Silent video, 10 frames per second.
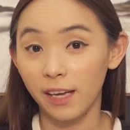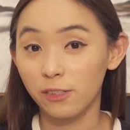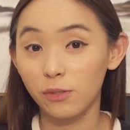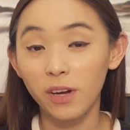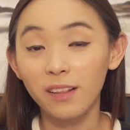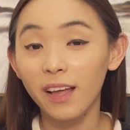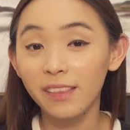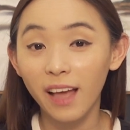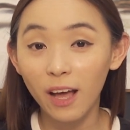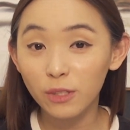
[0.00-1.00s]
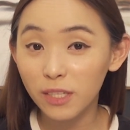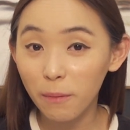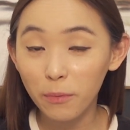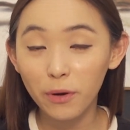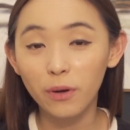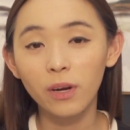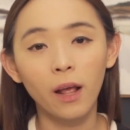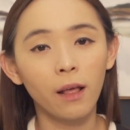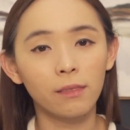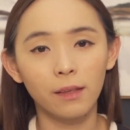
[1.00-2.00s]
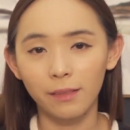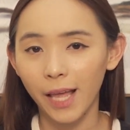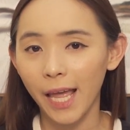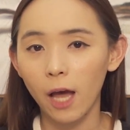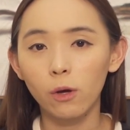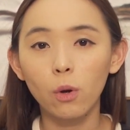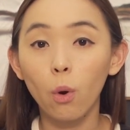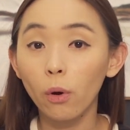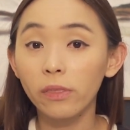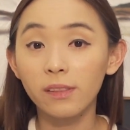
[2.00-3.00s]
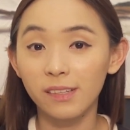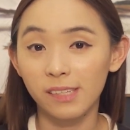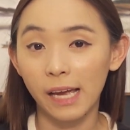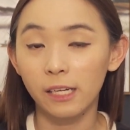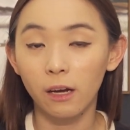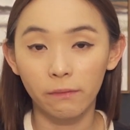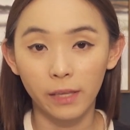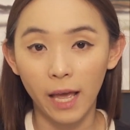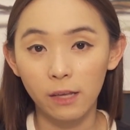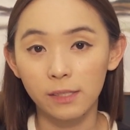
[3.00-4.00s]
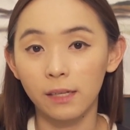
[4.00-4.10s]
I do not like the house number, the layout, or the design of the house.